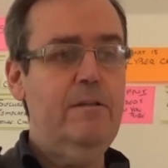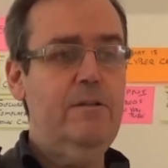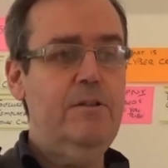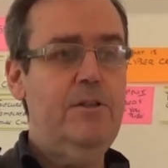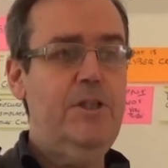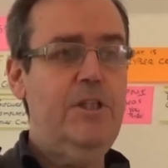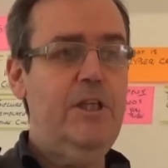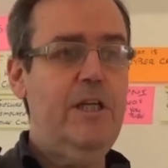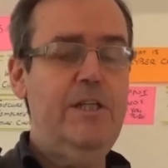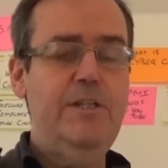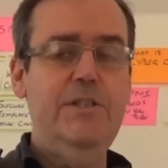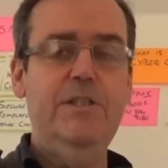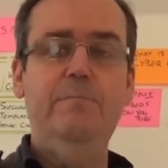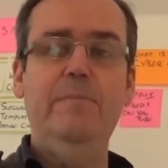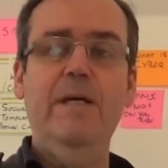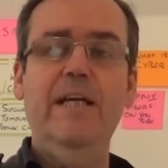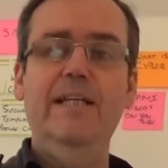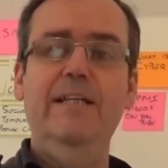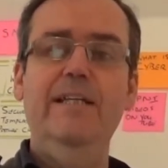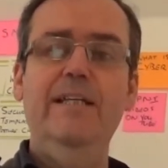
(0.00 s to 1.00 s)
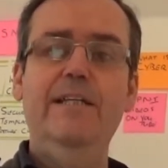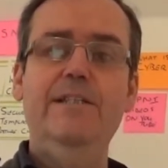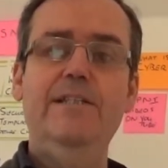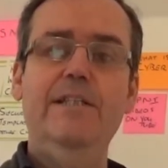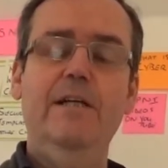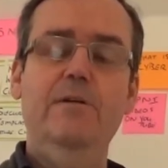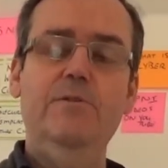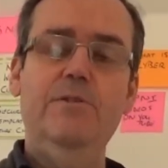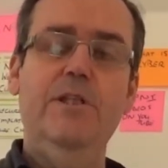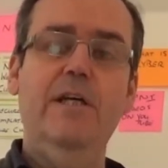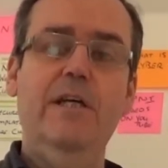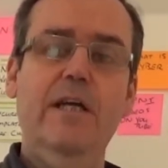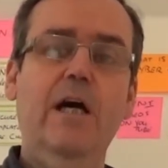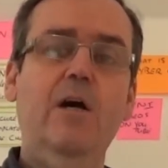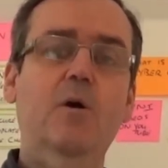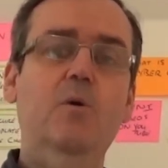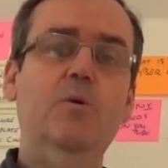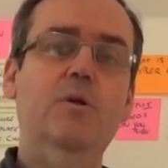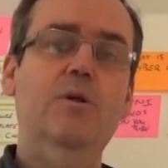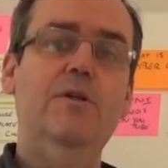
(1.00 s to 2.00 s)
change the bank details they
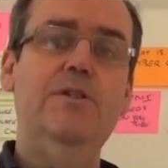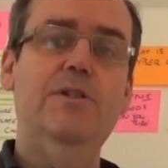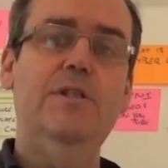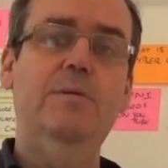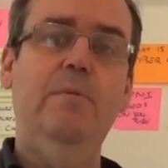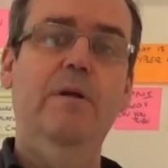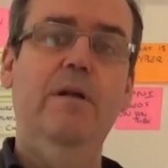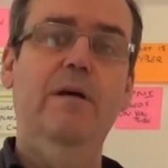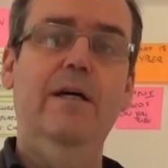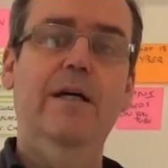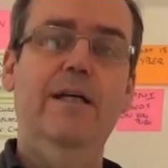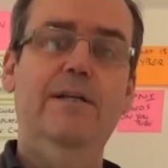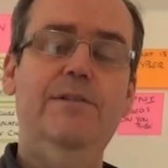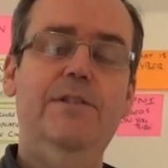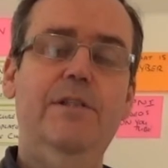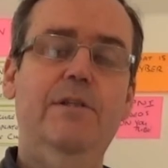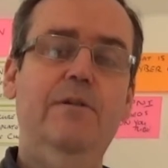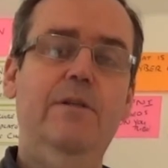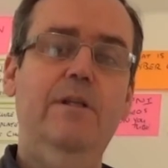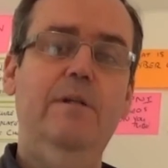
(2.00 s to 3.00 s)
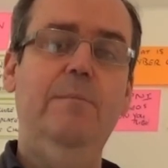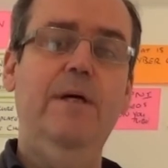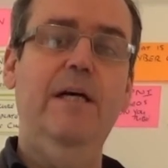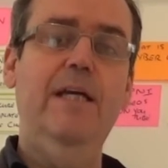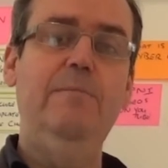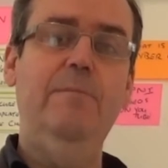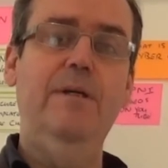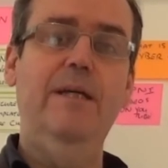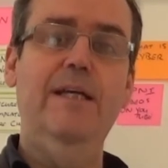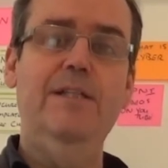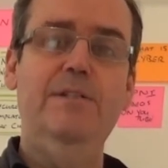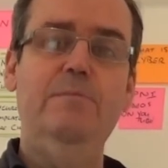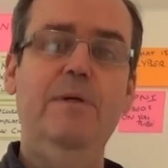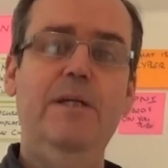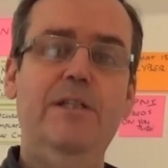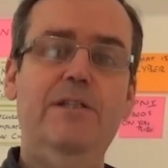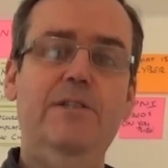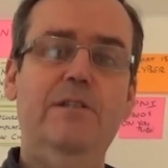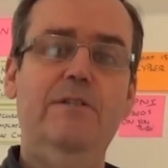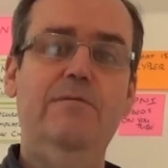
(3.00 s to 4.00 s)
hold on a supplier so that the payment gets
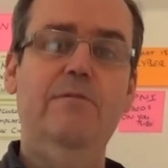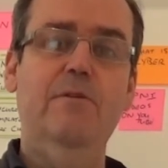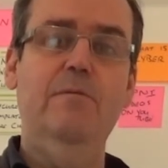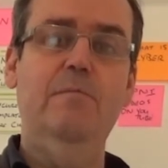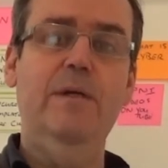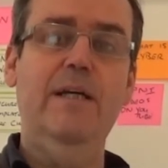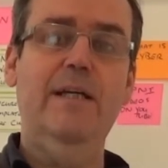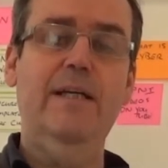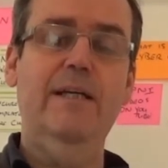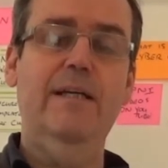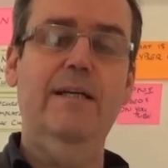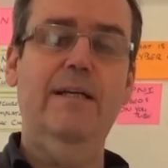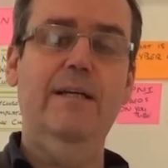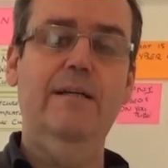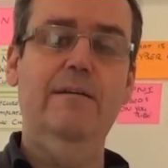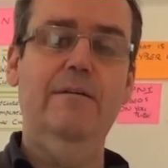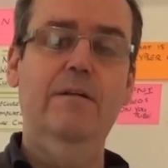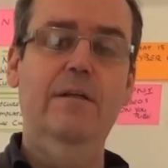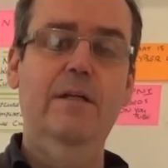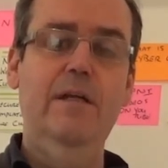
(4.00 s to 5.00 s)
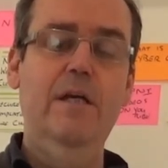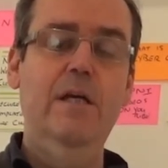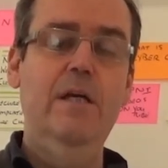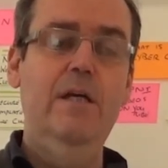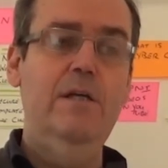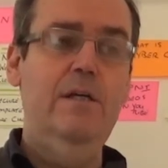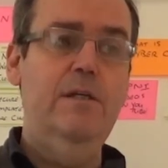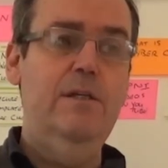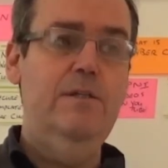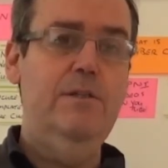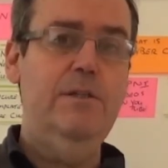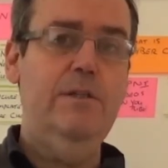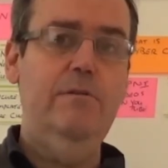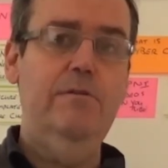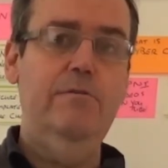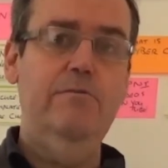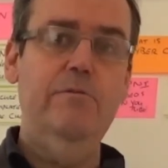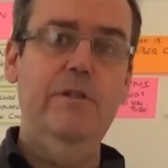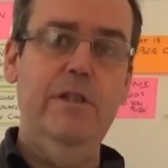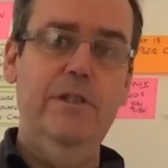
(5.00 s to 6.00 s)
made to the wrong bank account. So
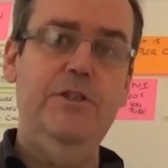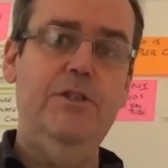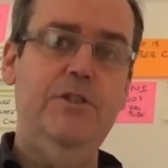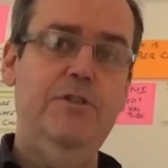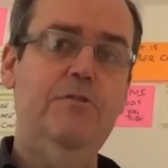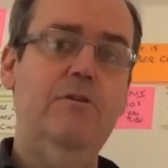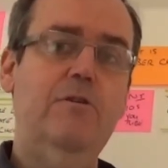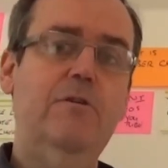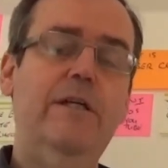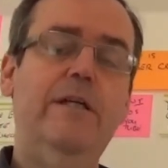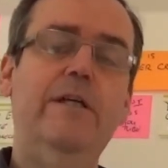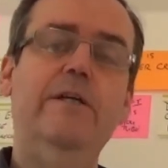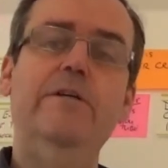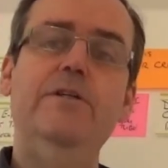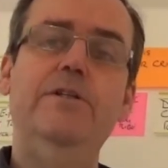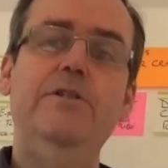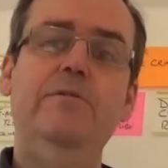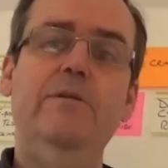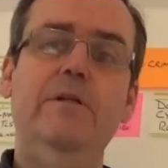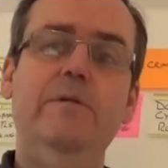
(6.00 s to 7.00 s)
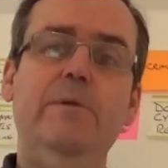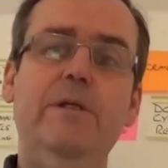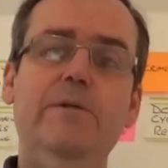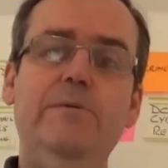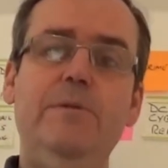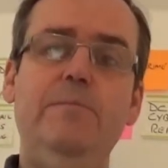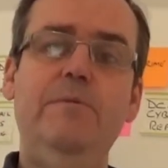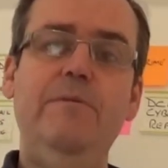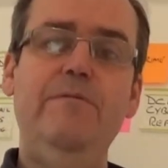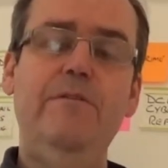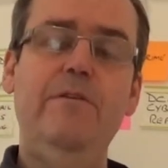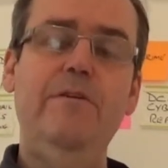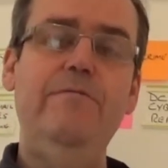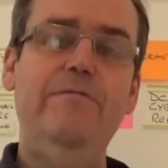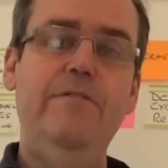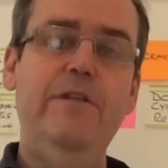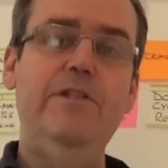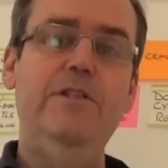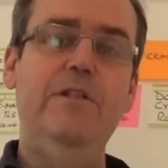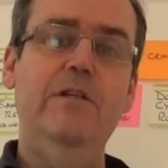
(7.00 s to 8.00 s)
I'd really strongly urge you at the moment to be very
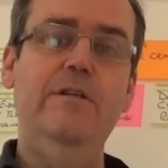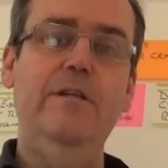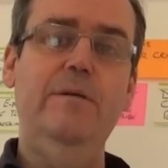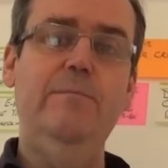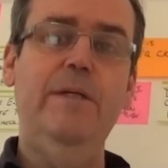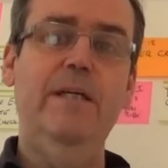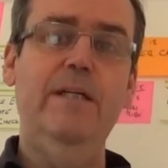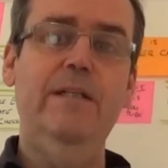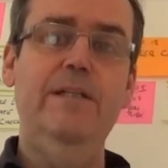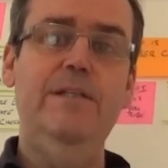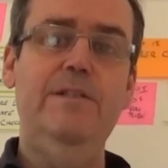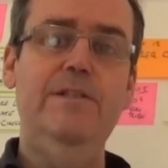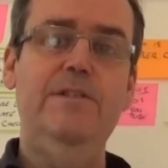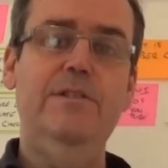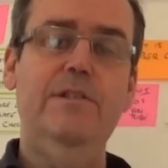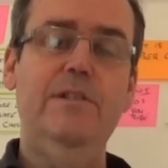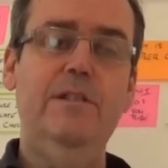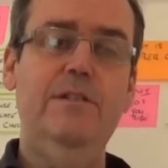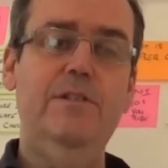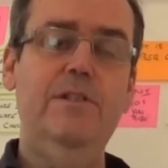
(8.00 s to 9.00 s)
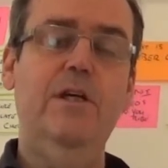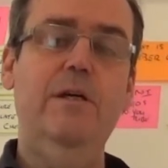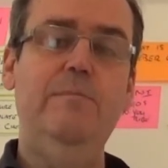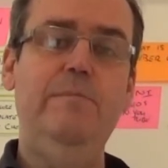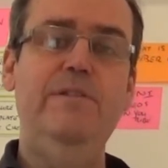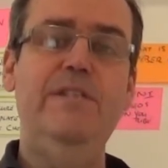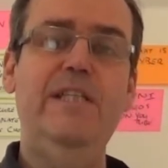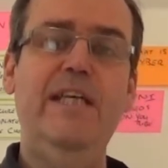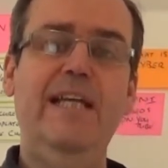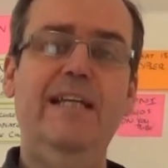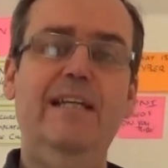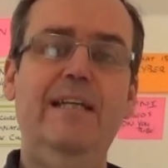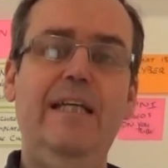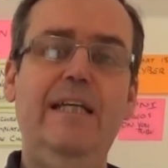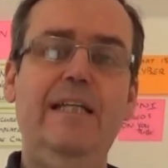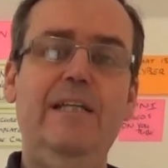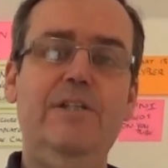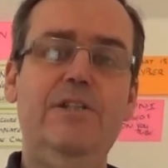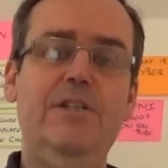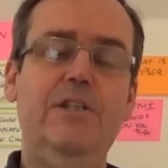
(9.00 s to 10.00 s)
vigilant about this type of
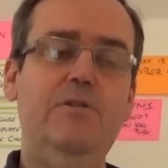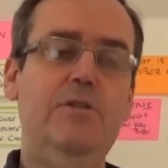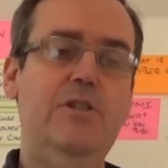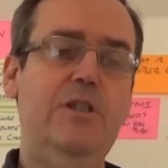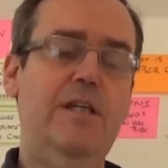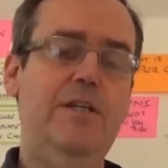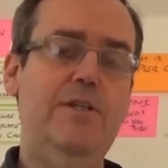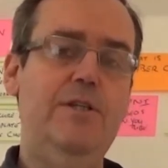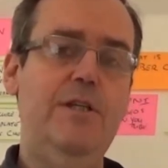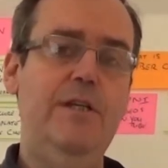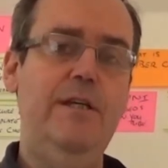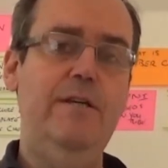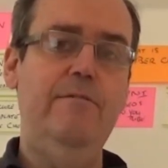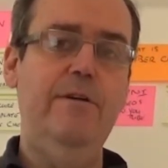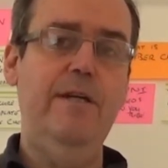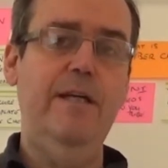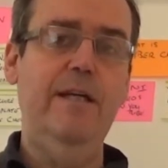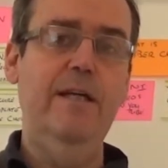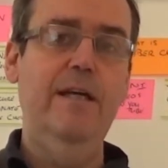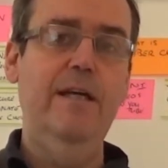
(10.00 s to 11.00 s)
technique, this social engineering.